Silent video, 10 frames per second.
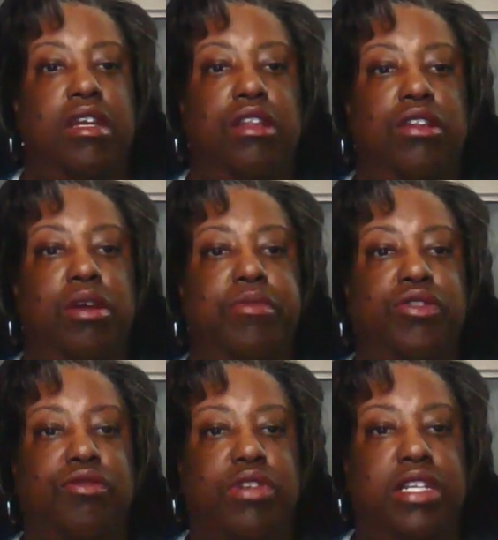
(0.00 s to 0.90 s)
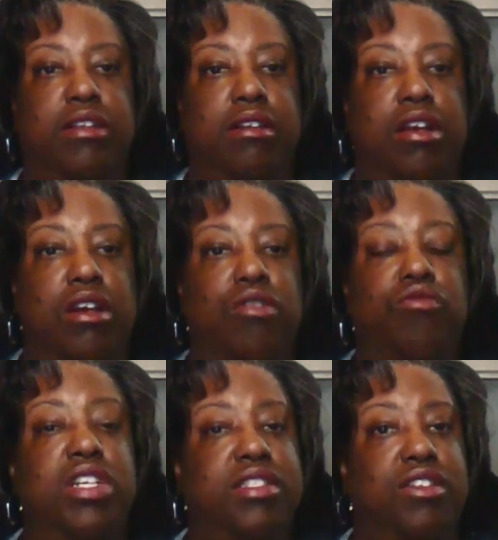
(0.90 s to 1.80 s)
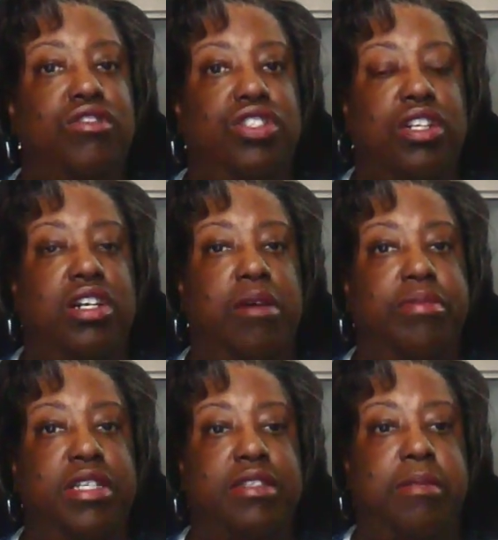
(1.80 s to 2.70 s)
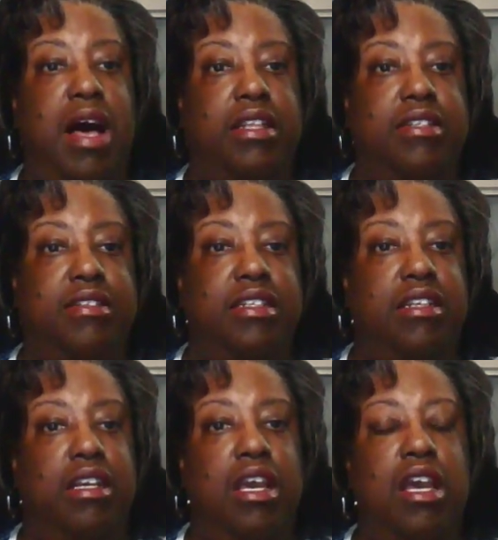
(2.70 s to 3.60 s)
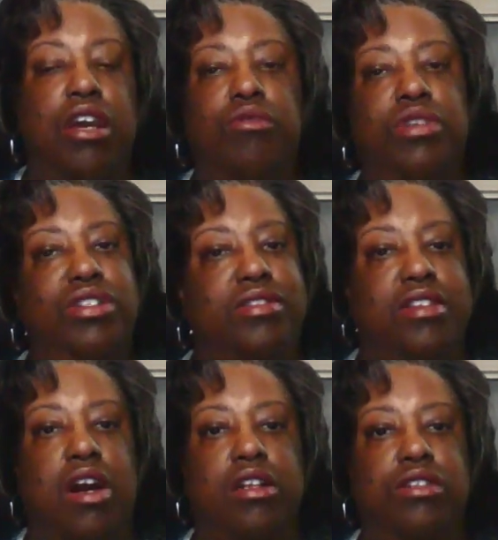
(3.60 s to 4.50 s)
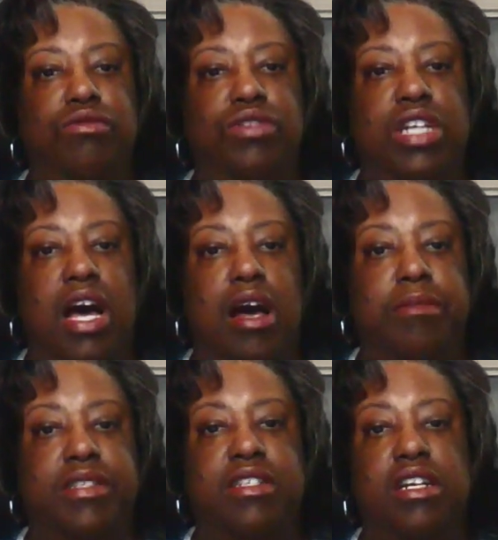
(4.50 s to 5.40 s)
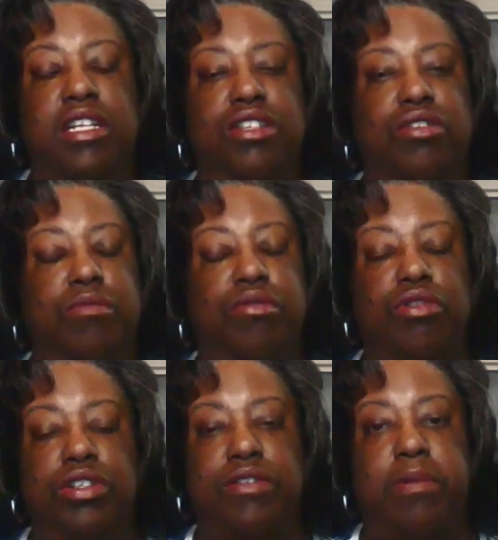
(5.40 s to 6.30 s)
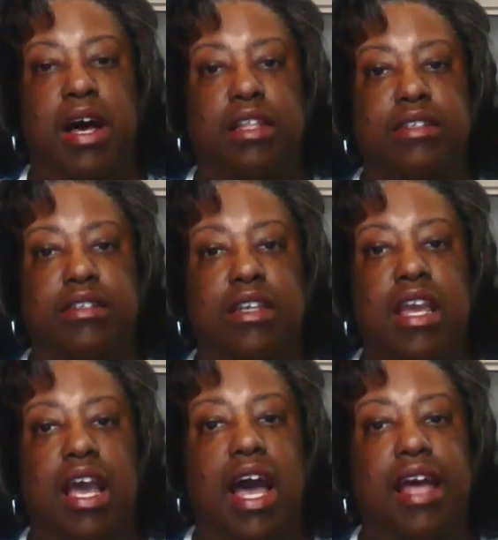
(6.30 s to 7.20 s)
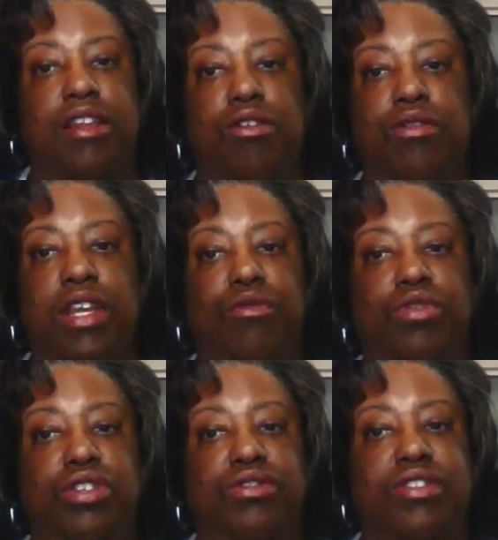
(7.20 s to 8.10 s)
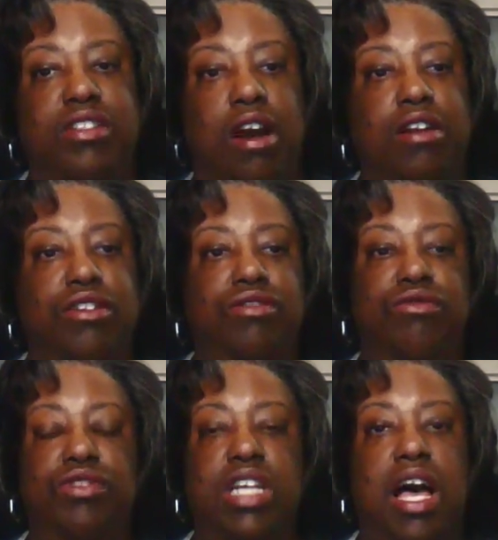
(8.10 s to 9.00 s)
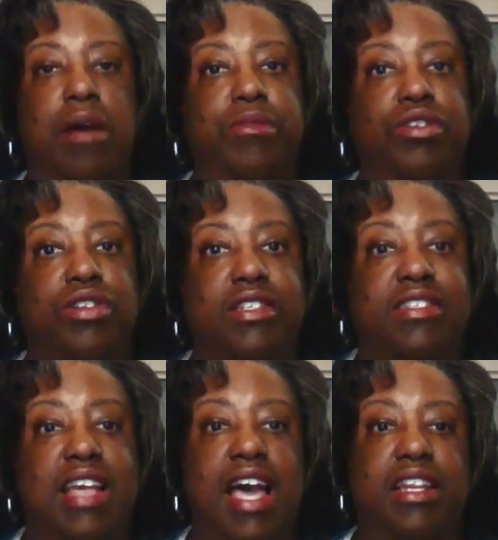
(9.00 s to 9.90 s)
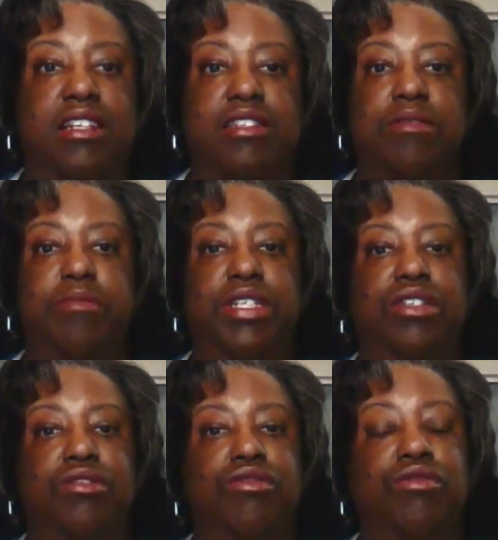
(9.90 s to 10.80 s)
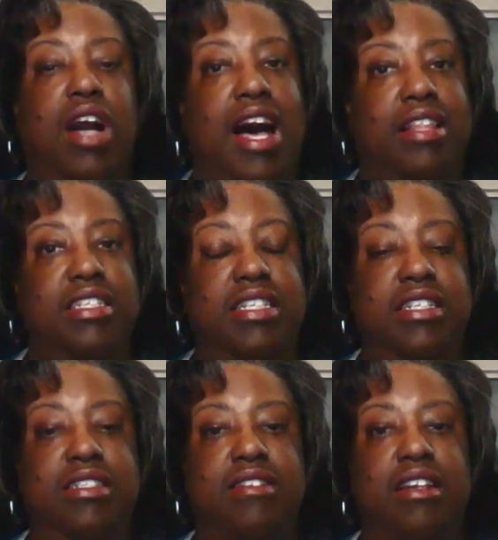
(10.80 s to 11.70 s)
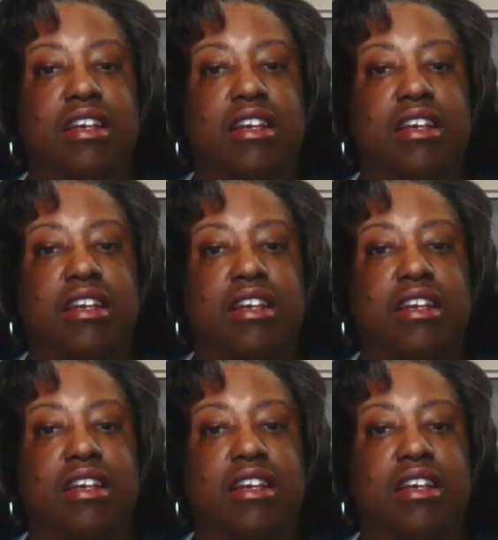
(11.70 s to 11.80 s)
Number 3, research your company's policy. When you start a new job, study your employer's policy. I know that when you start your new job, you're excited to meet your new colleagues,